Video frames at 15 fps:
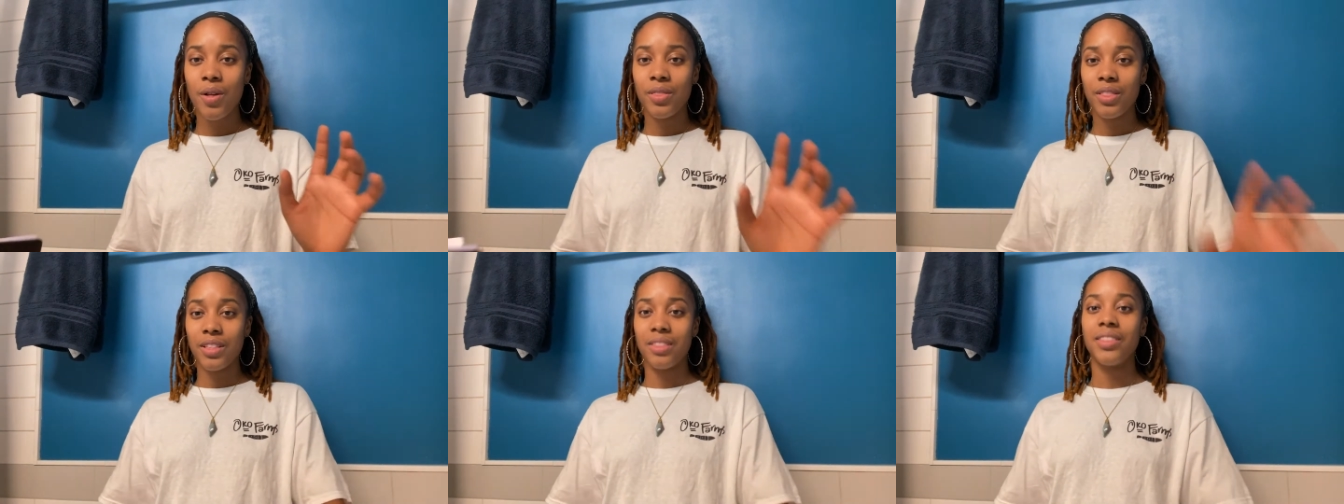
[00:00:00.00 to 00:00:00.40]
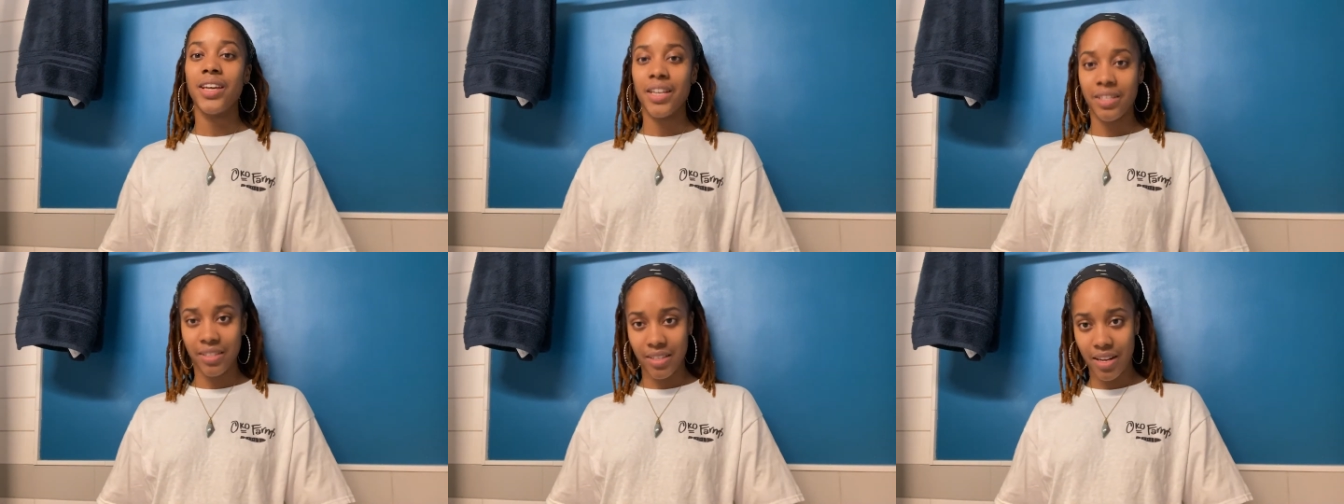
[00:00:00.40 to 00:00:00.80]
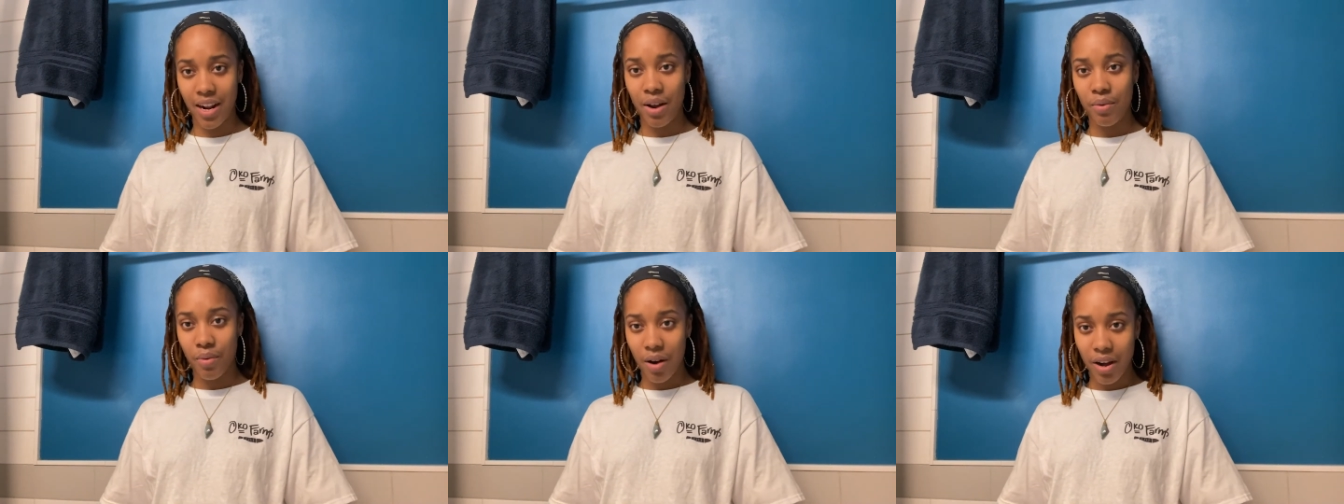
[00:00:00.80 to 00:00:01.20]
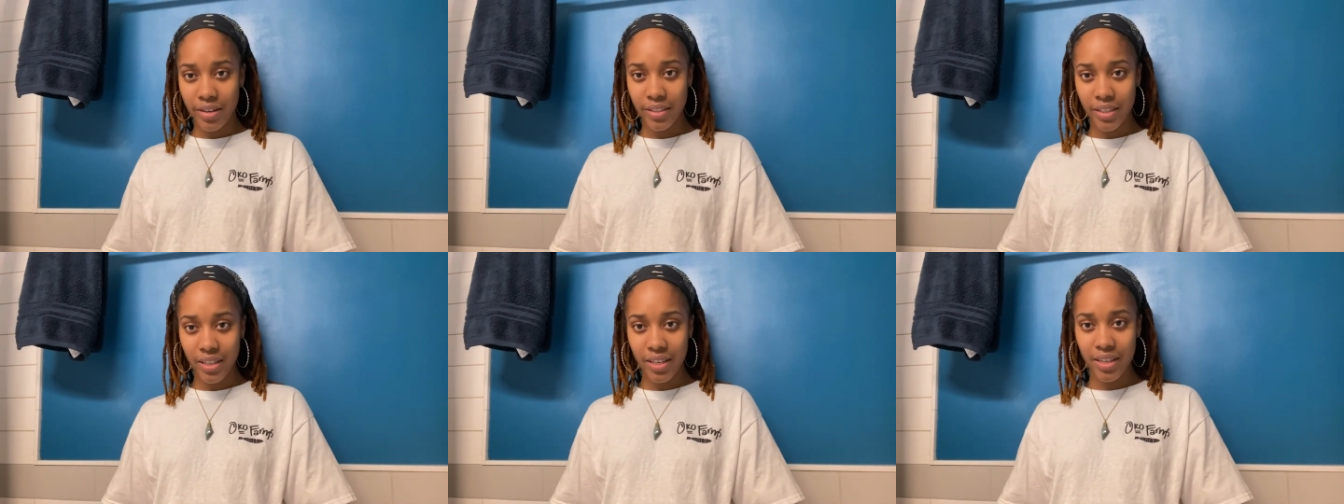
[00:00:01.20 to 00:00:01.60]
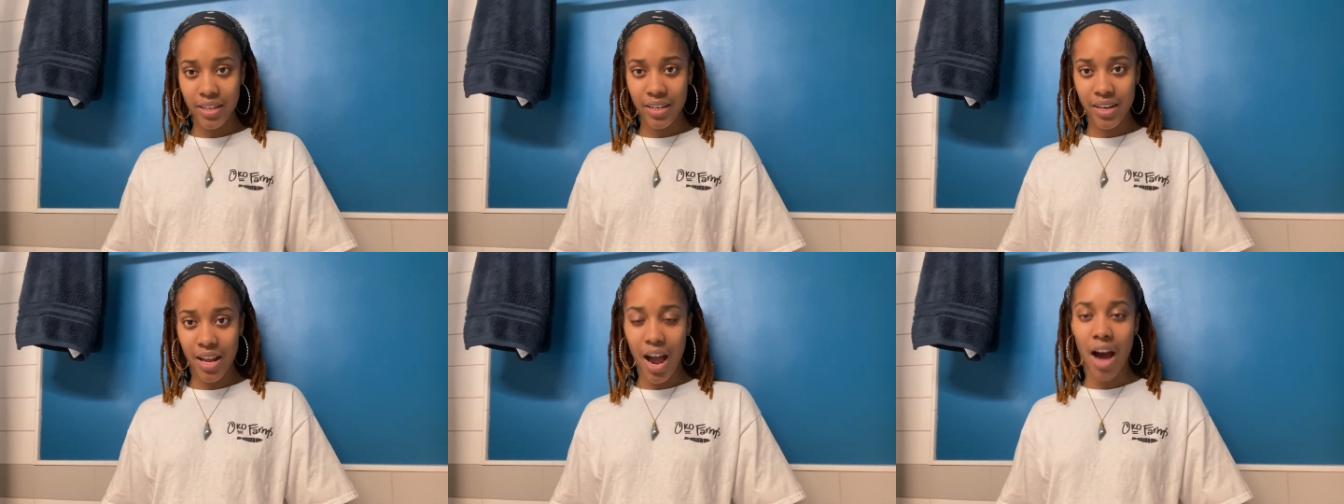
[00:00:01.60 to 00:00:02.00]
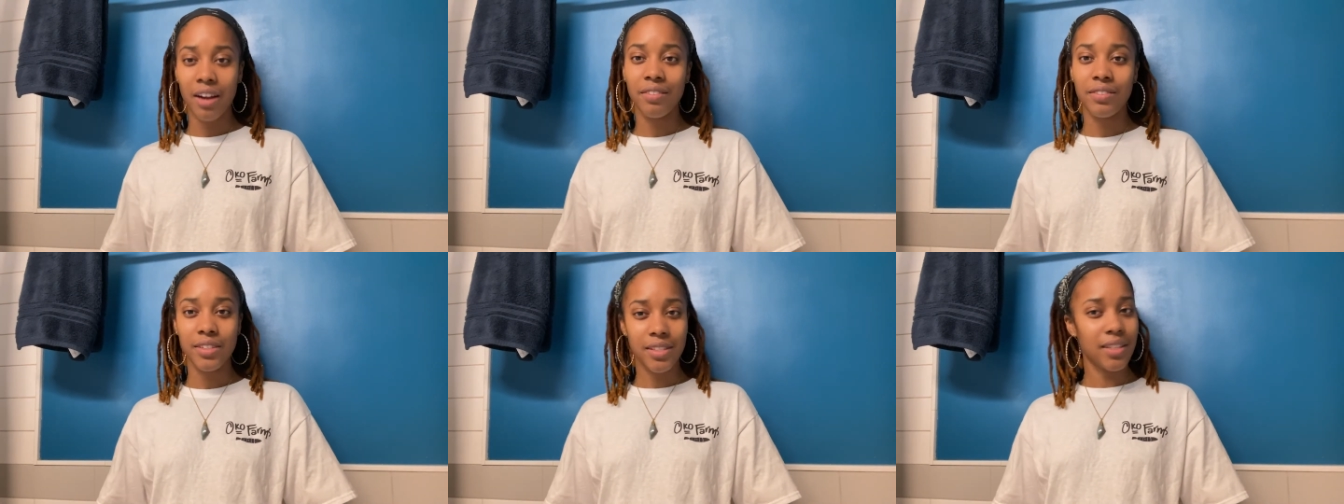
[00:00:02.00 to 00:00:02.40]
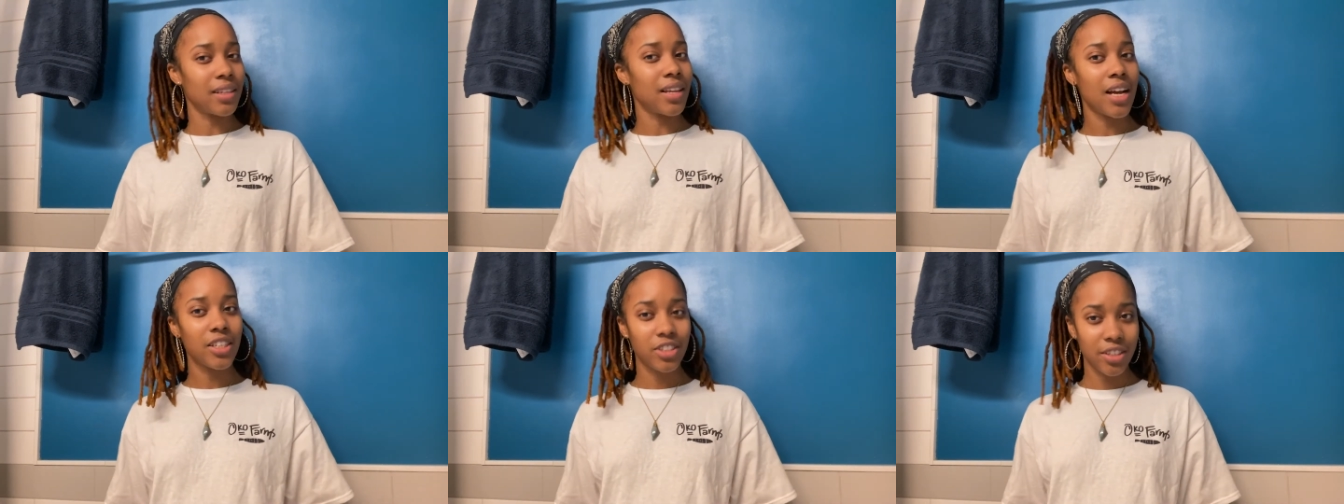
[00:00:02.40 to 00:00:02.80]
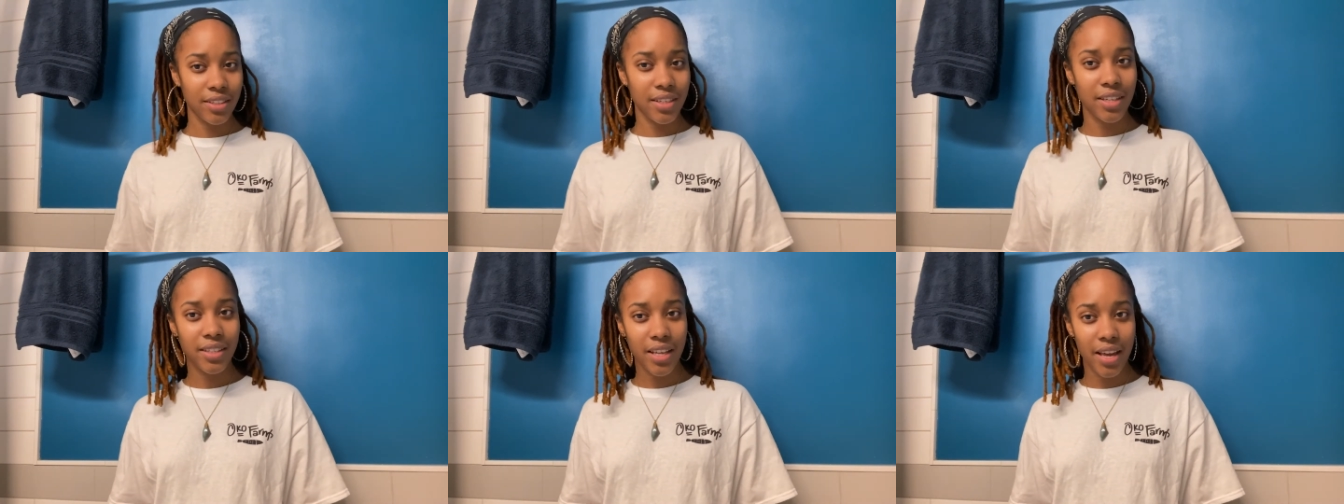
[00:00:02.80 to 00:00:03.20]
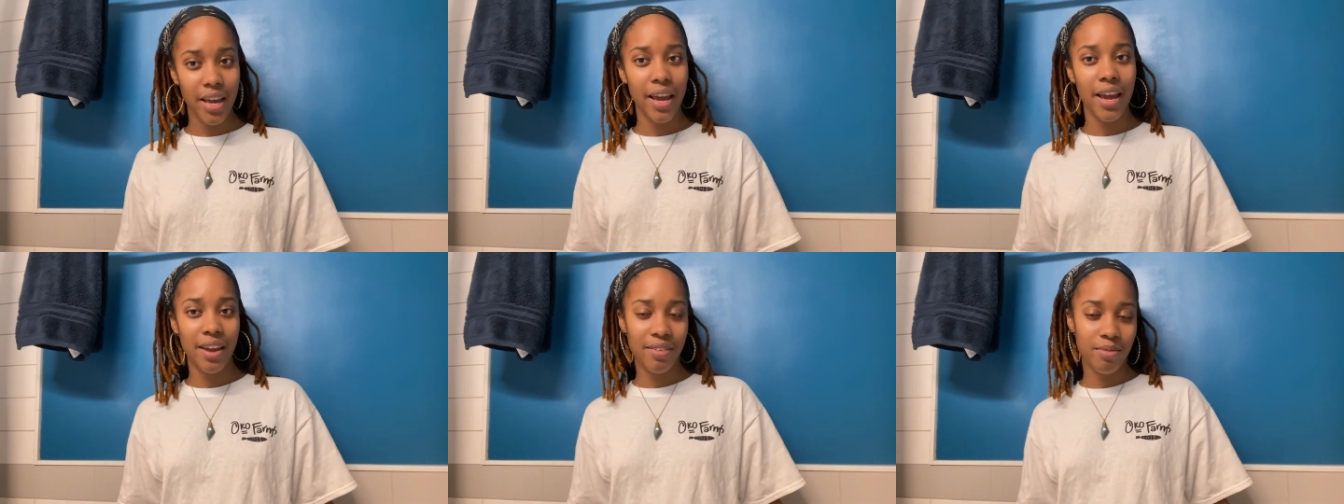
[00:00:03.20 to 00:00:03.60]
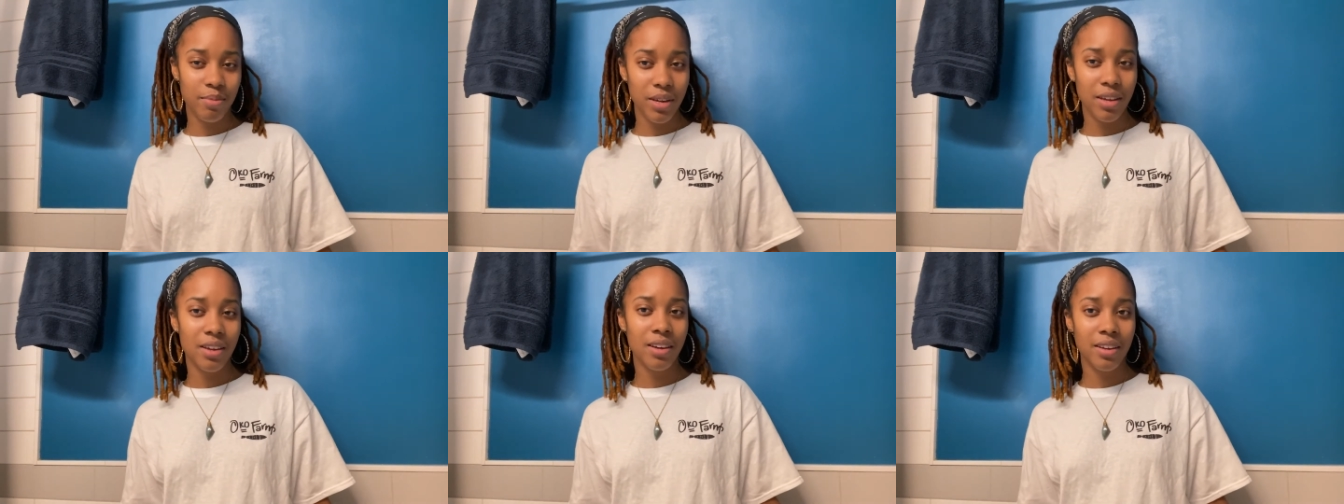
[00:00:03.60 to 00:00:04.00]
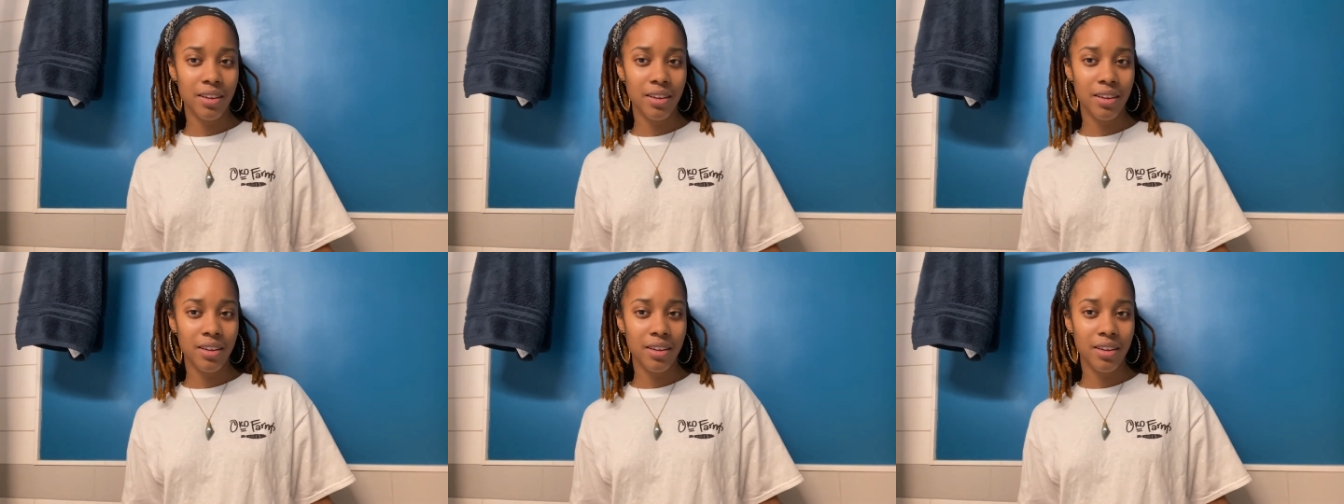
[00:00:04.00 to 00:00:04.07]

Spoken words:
the things that I wanted out of the selection that they gave me.